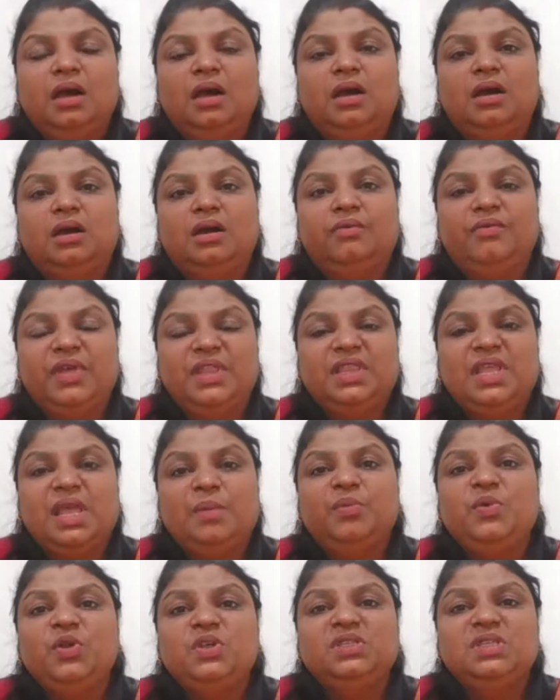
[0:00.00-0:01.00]
When the
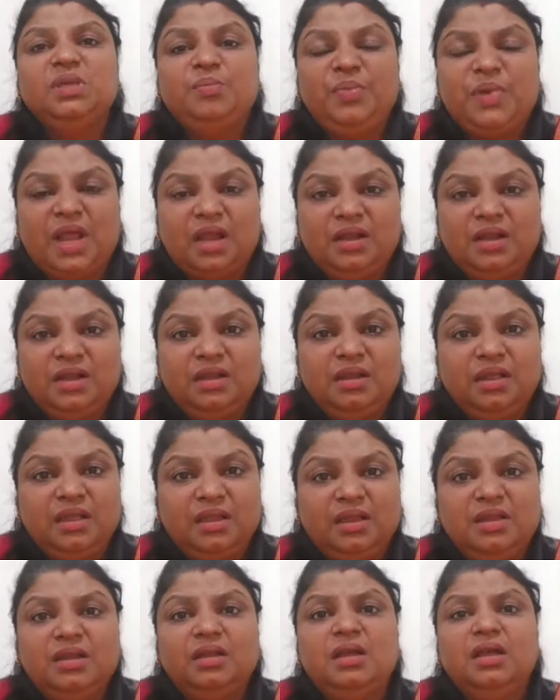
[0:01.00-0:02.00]
embryo is
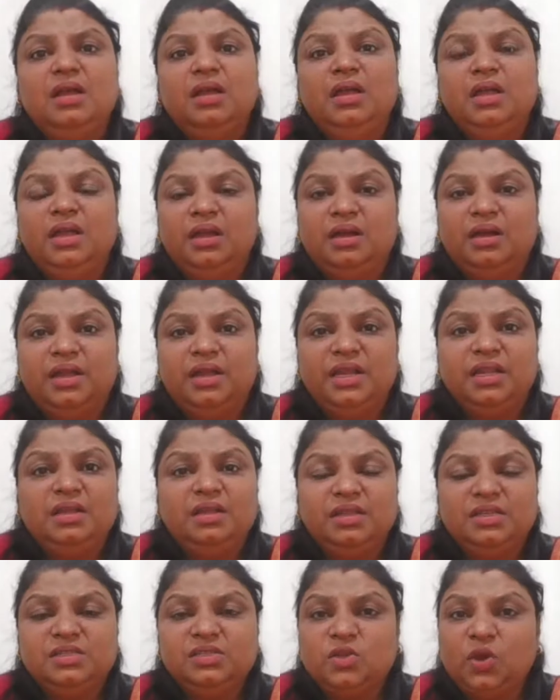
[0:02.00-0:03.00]
implanted,
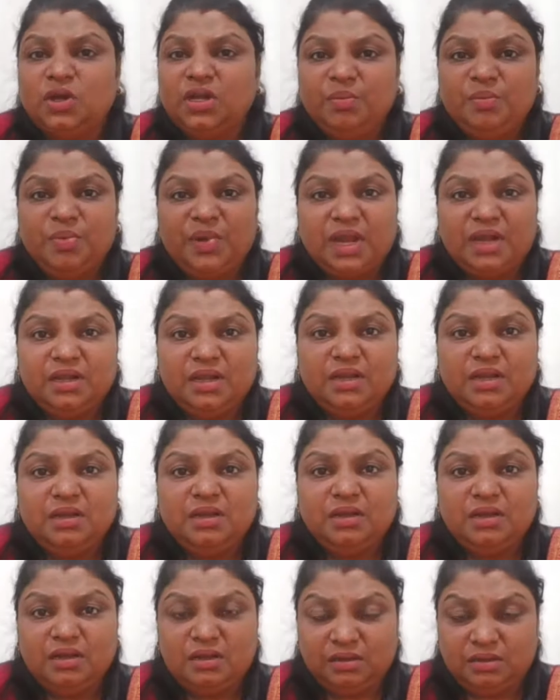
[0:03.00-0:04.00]
it is not
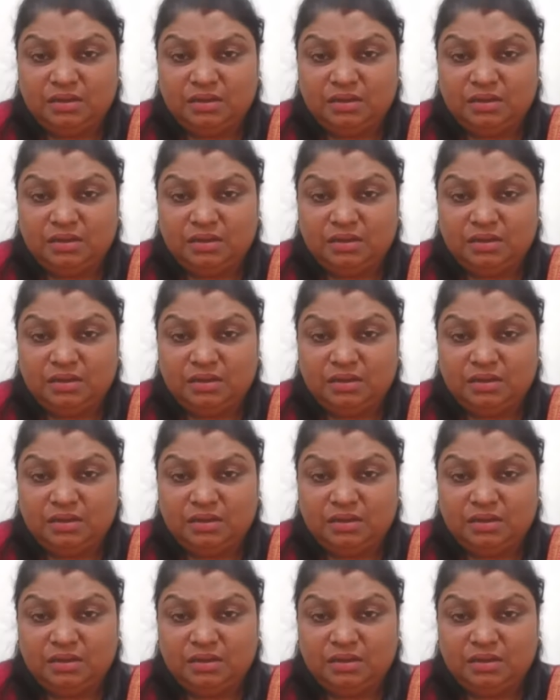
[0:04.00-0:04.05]
implanted